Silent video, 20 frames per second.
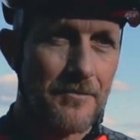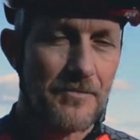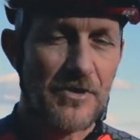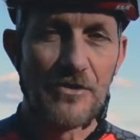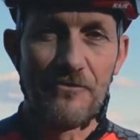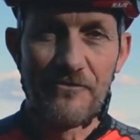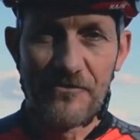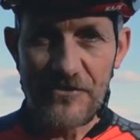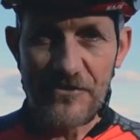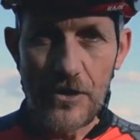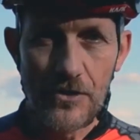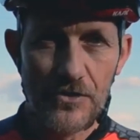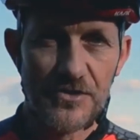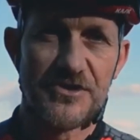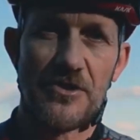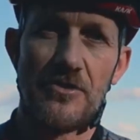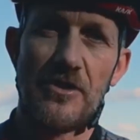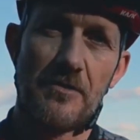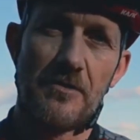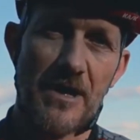
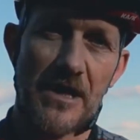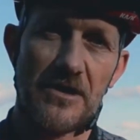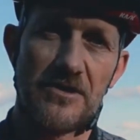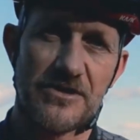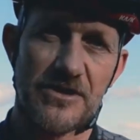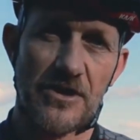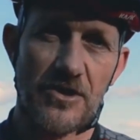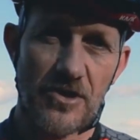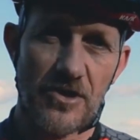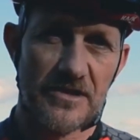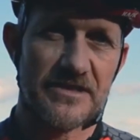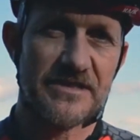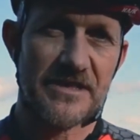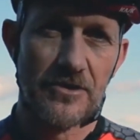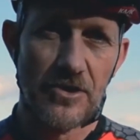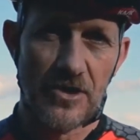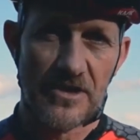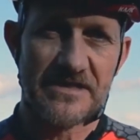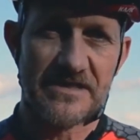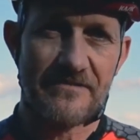confusion amongst lots
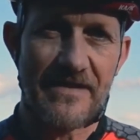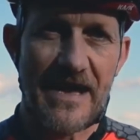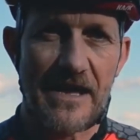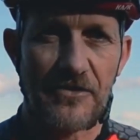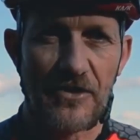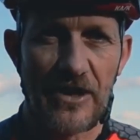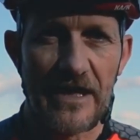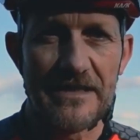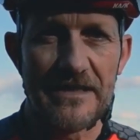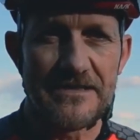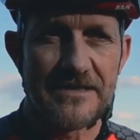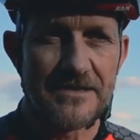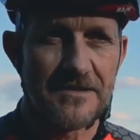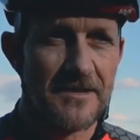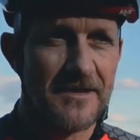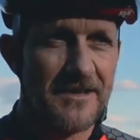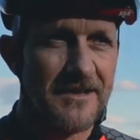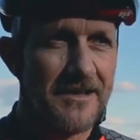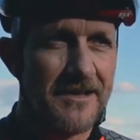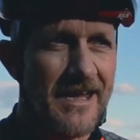and lots of athletes.
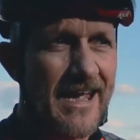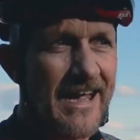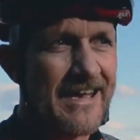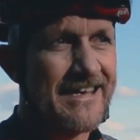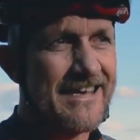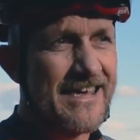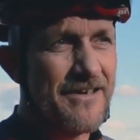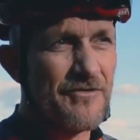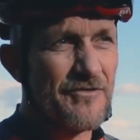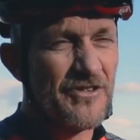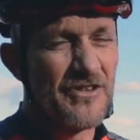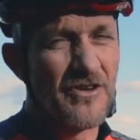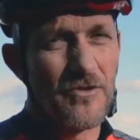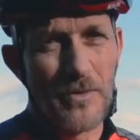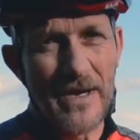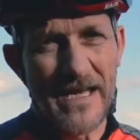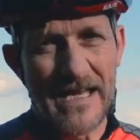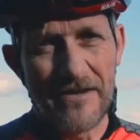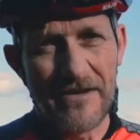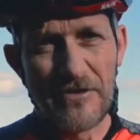And given that
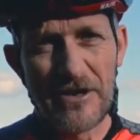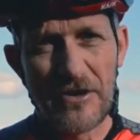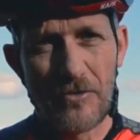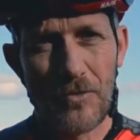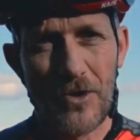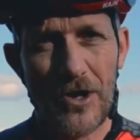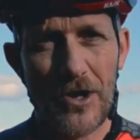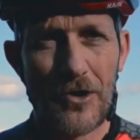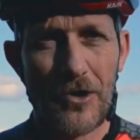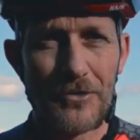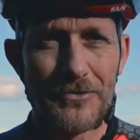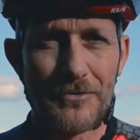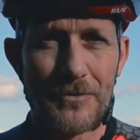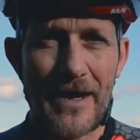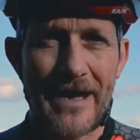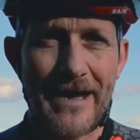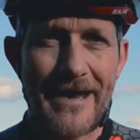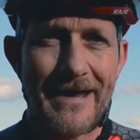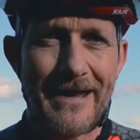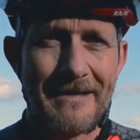we live in a world
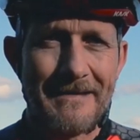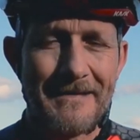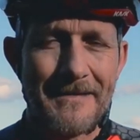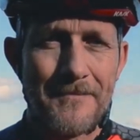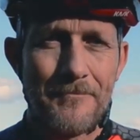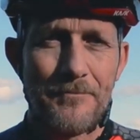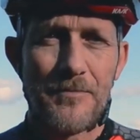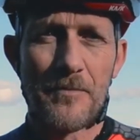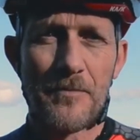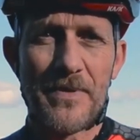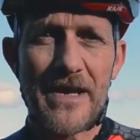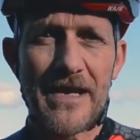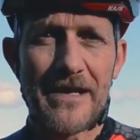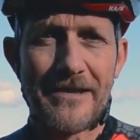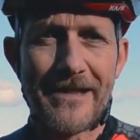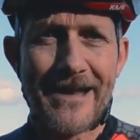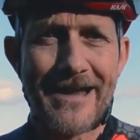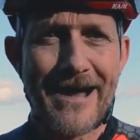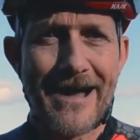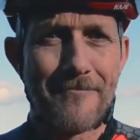where the bigger
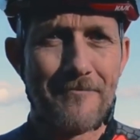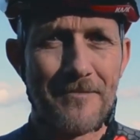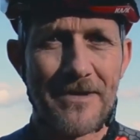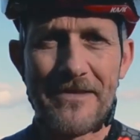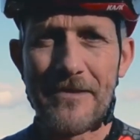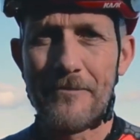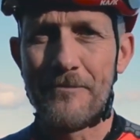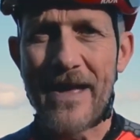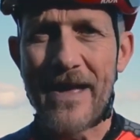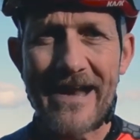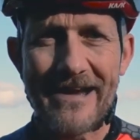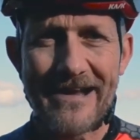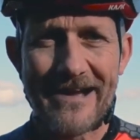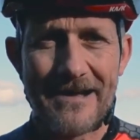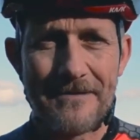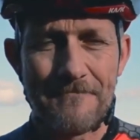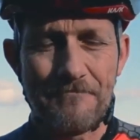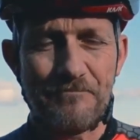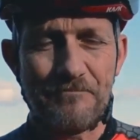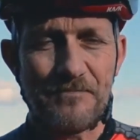the number, the
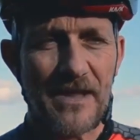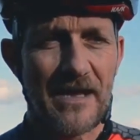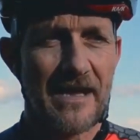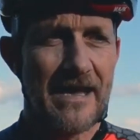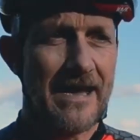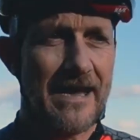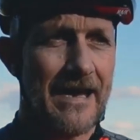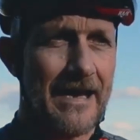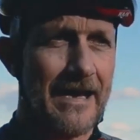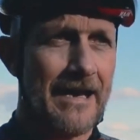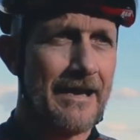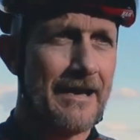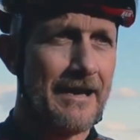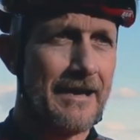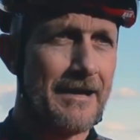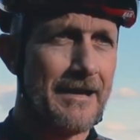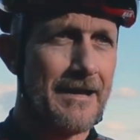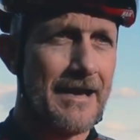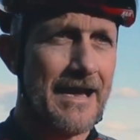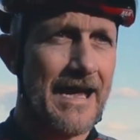better,
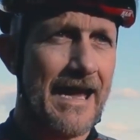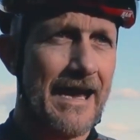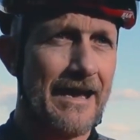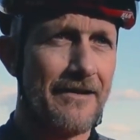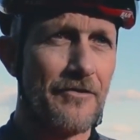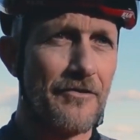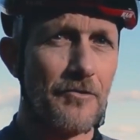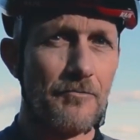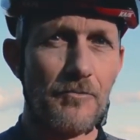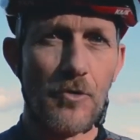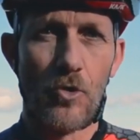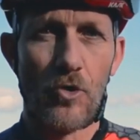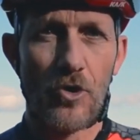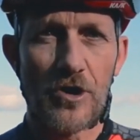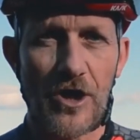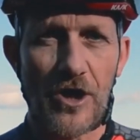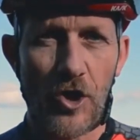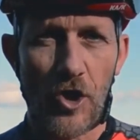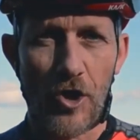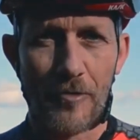and the more
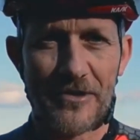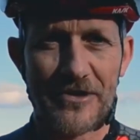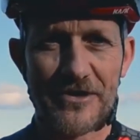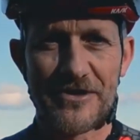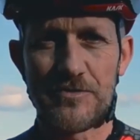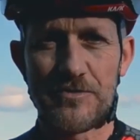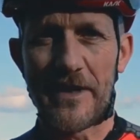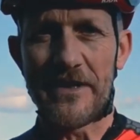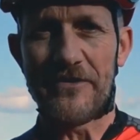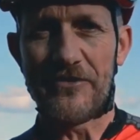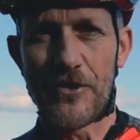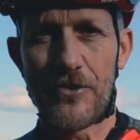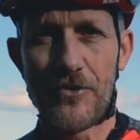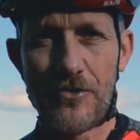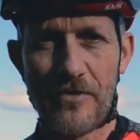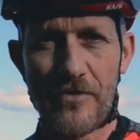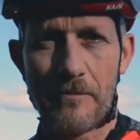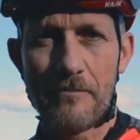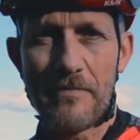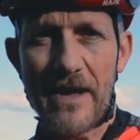kilometres we
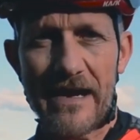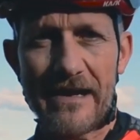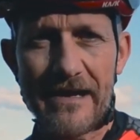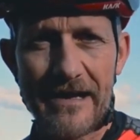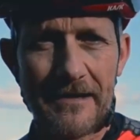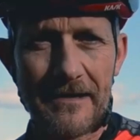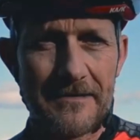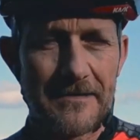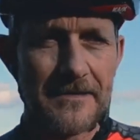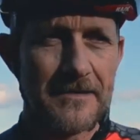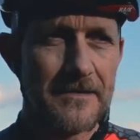do, the better,